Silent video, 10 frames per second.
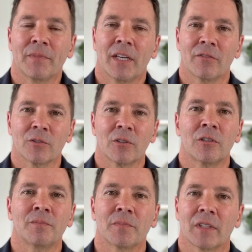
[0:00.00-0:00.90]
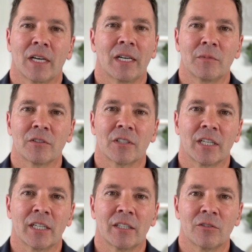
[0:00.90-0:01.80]
After all, I'm just a
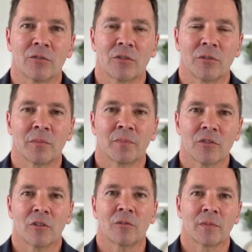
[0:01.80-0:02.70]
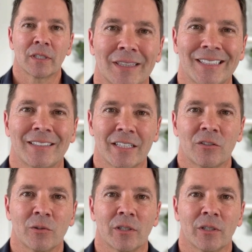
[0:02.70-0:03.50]
guy on YouTube. So let's get to